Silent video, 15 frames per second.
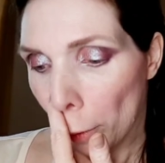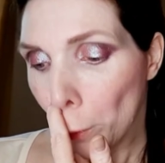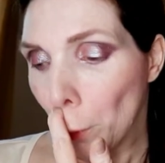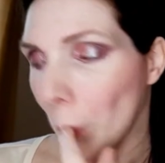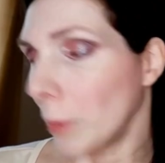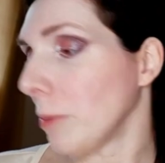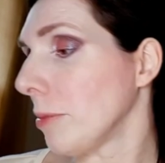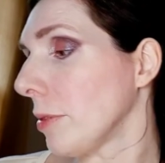
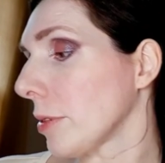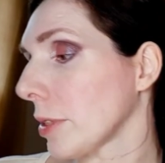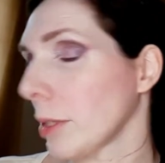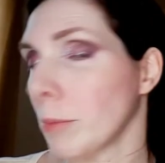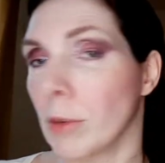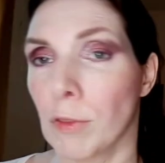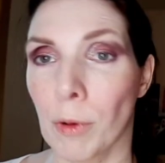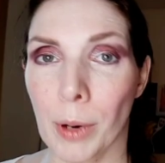Ooh,
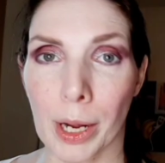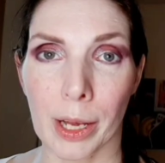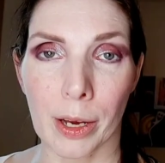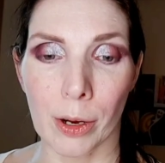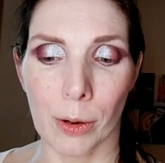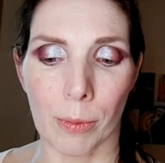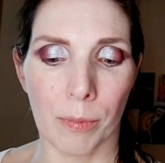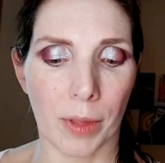before I
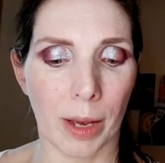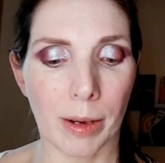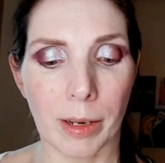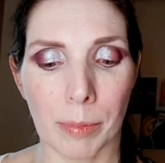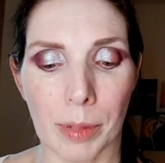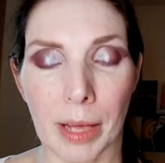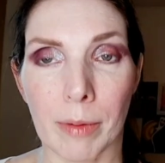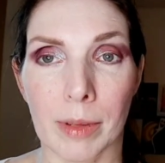go, I'm
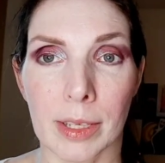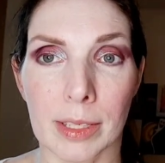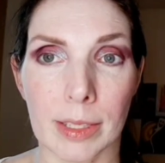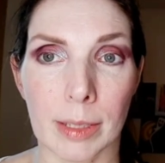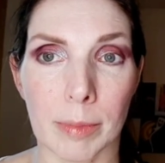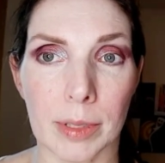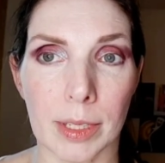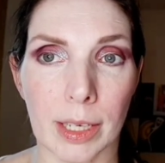gonna play with
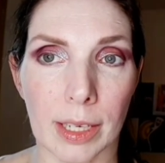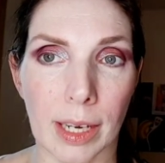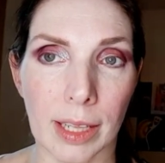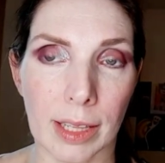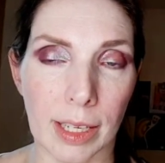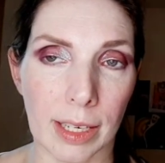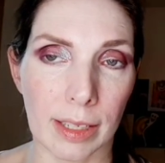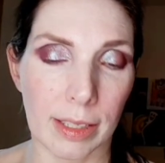this lipstick.
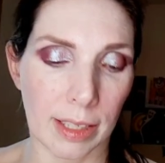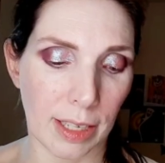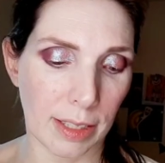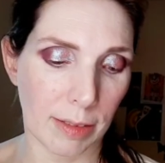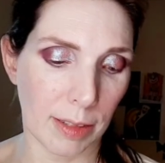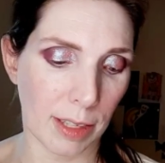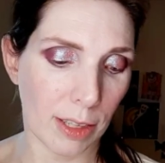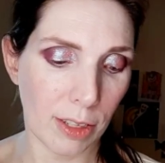Not that
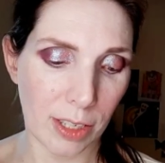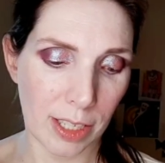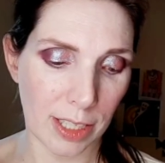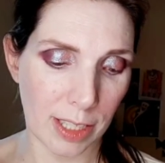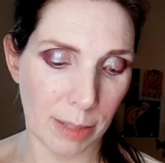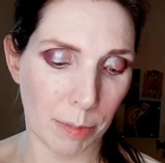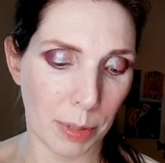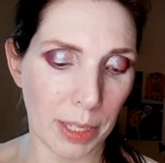the look
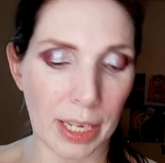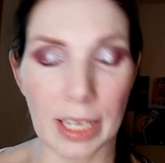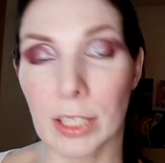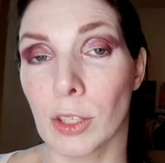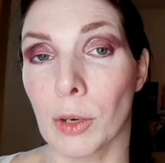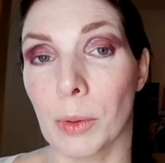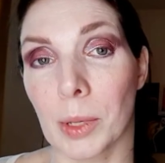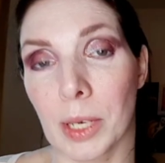is complete.
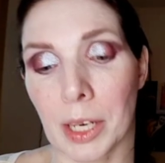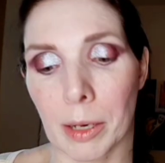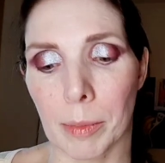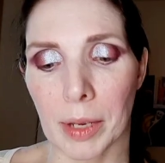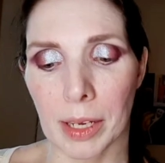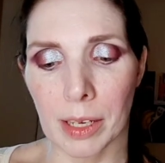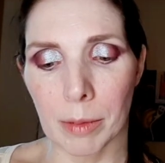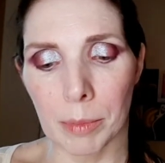It's nowhere near
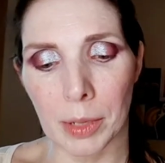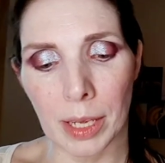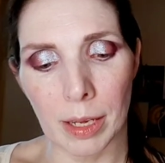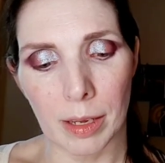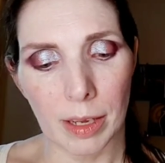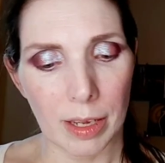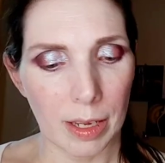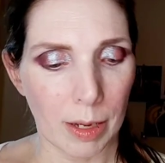being
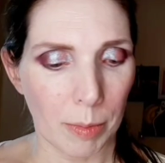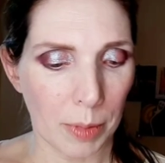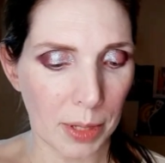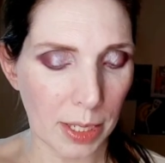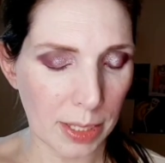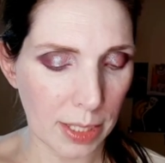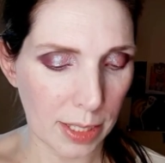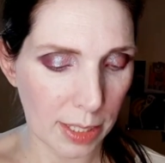complete.
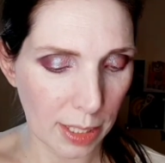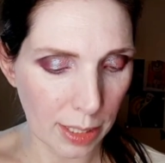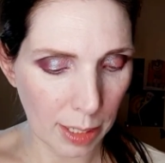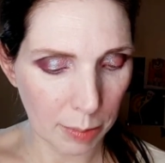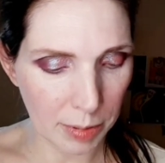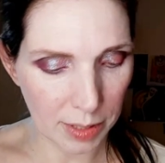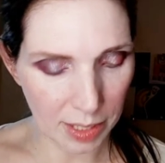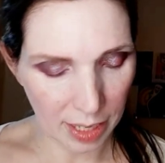But this is a
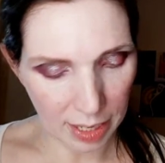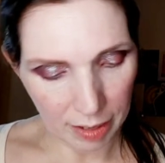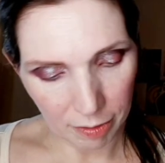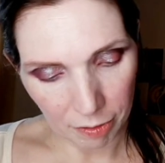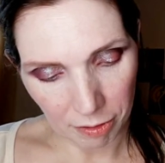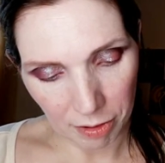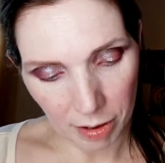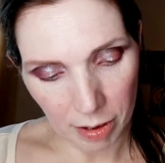lipstick
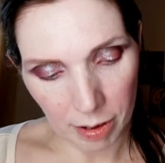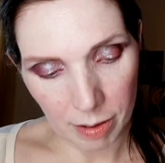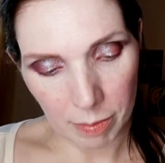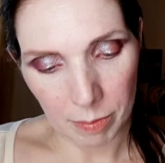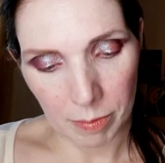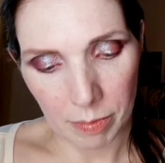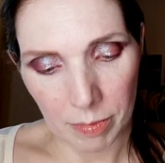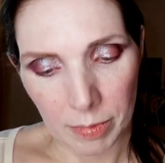
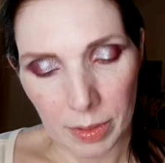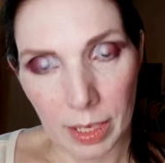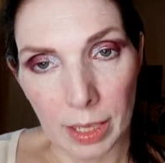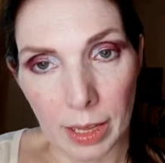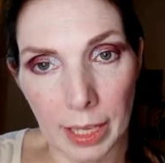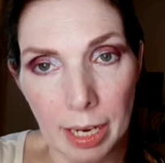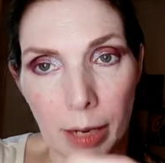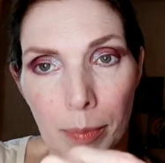from
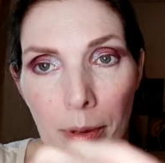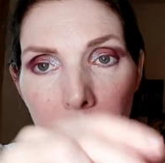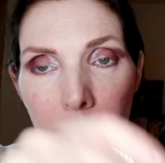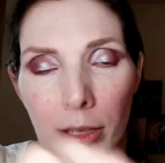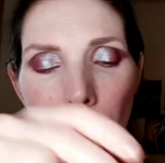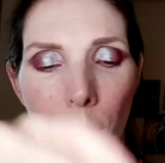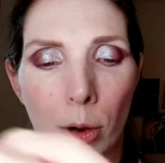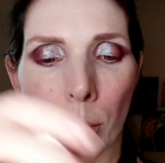
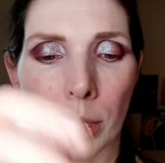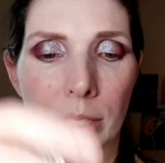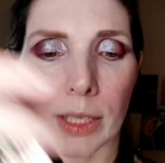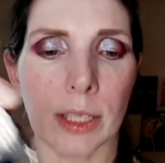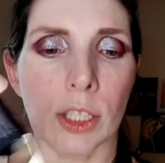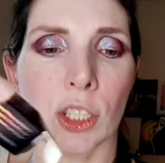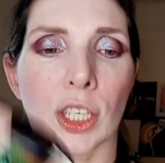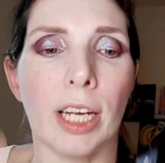LadybugGlow.
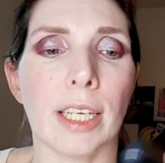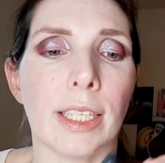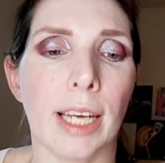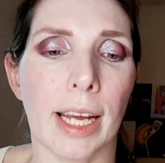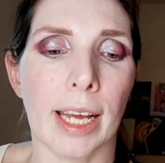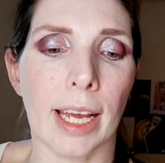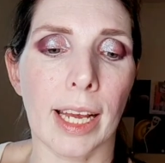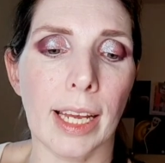It's the shade
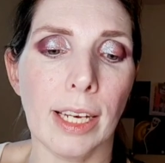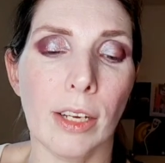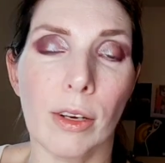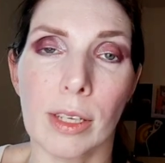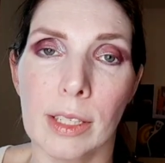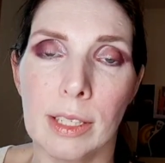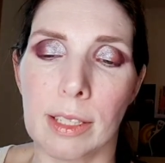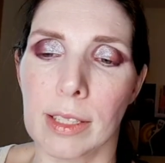Diane.
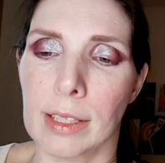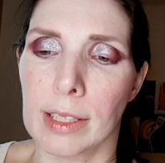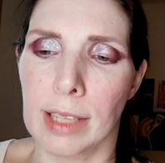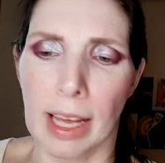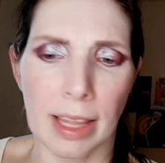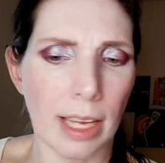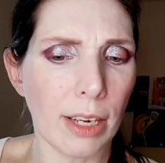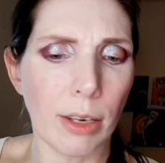
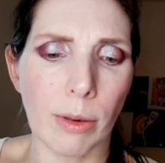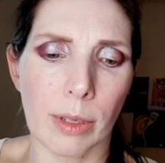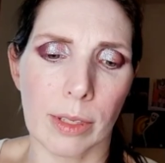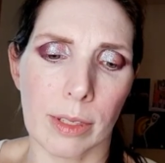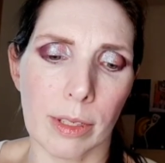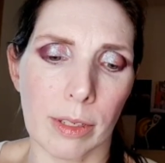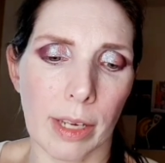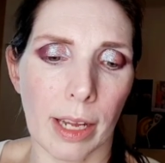I think you
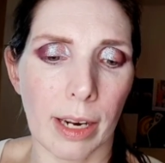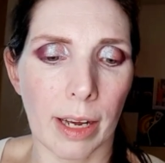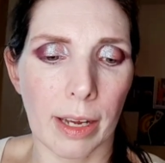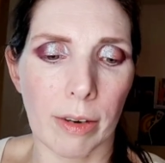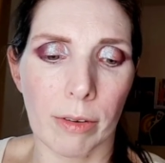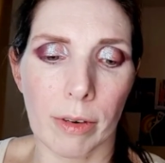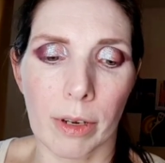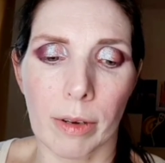could still get it.
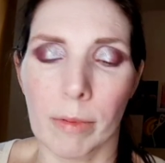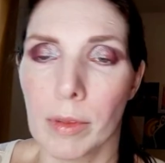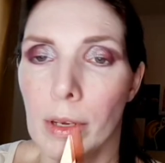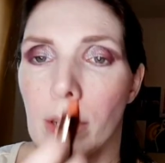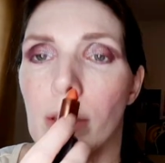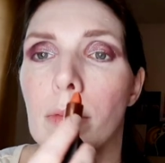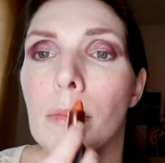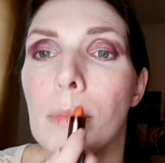I don't know.
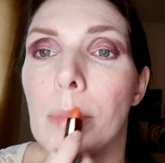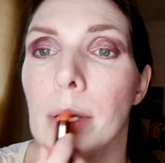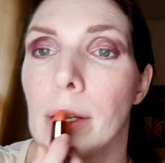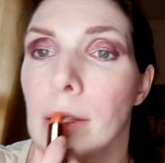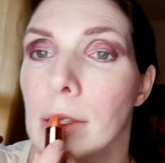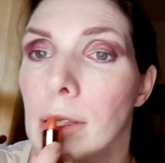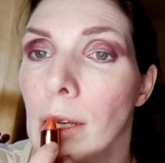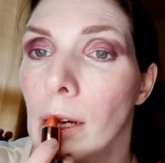But
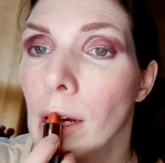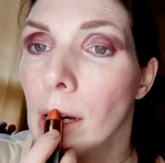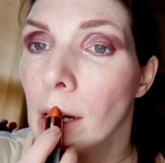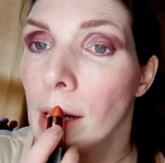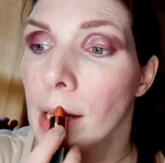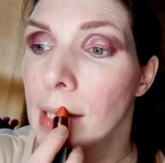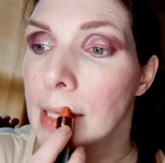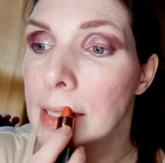it's like a
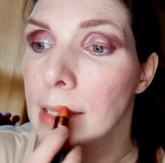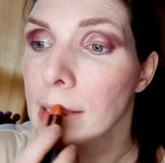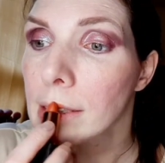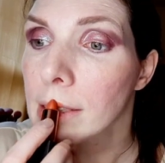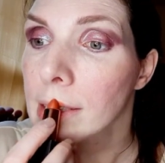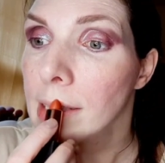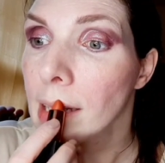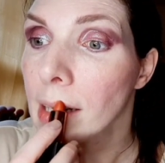nice
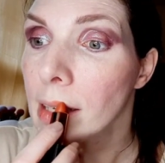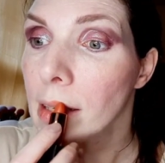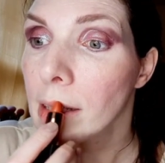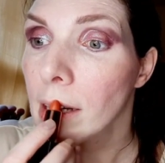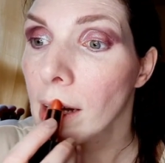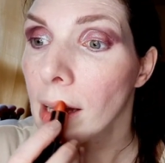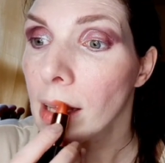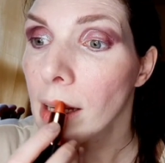subtle
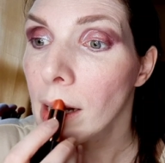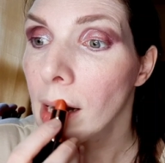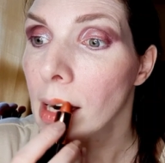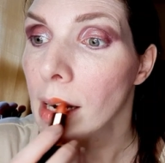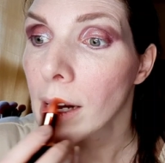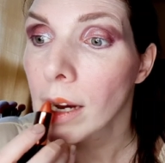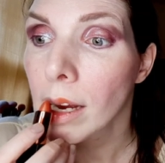color.